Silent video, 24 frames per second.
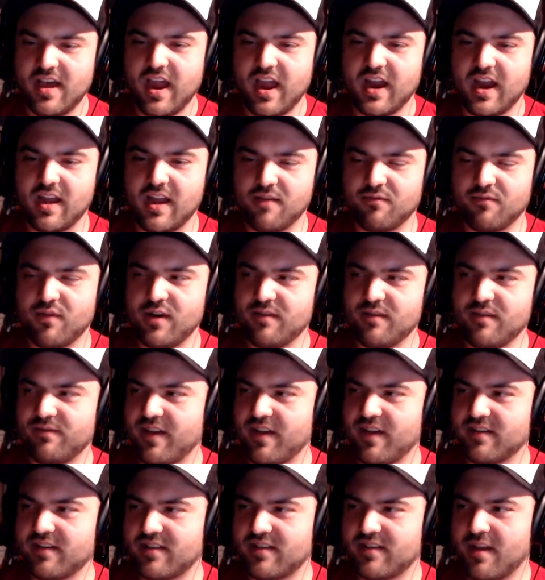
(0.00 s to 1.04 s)
And at Freedom
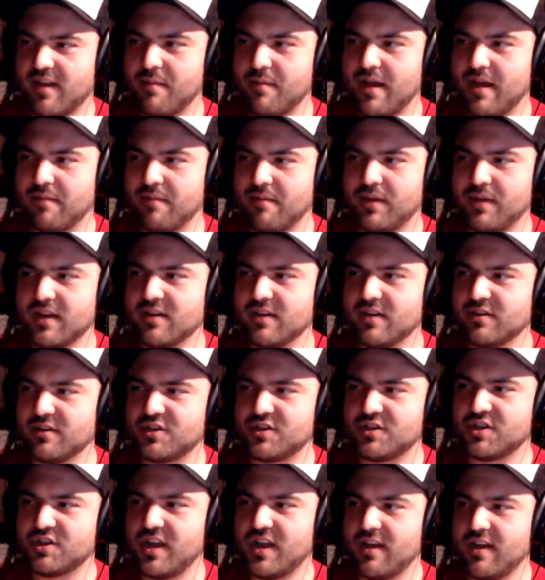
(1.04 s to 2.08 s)
Fest, I met Peter
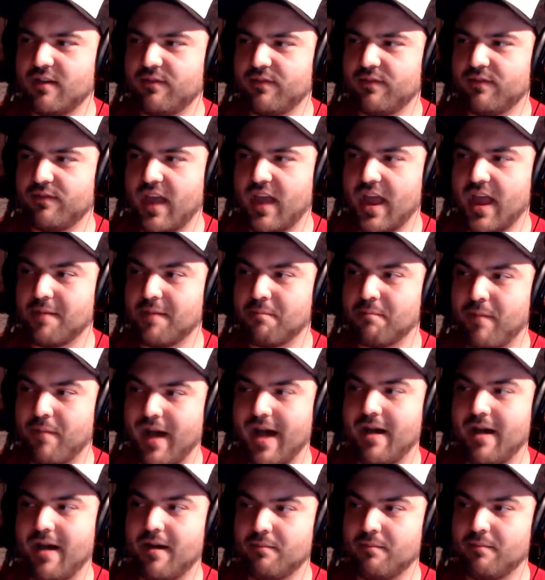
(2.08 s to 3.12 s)
Schiff and
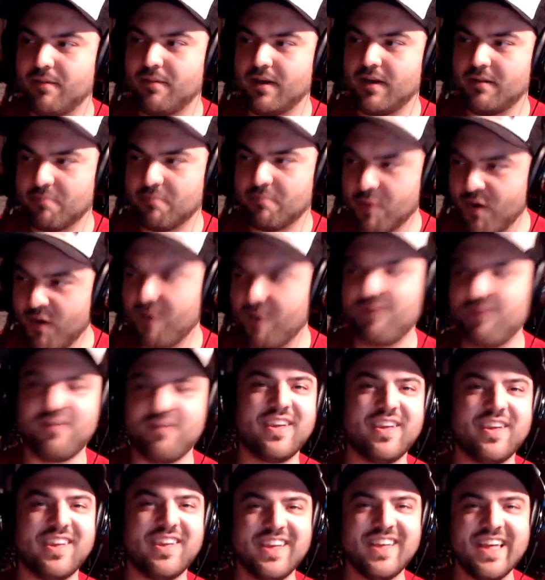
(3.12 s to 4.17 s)
Bob
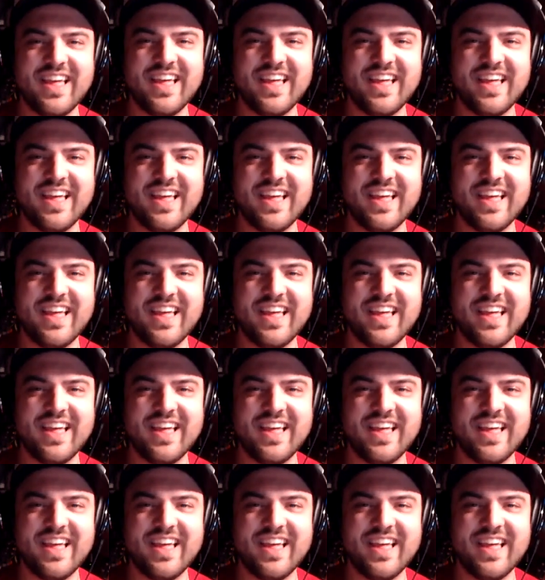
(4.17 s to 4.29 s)
Murphy.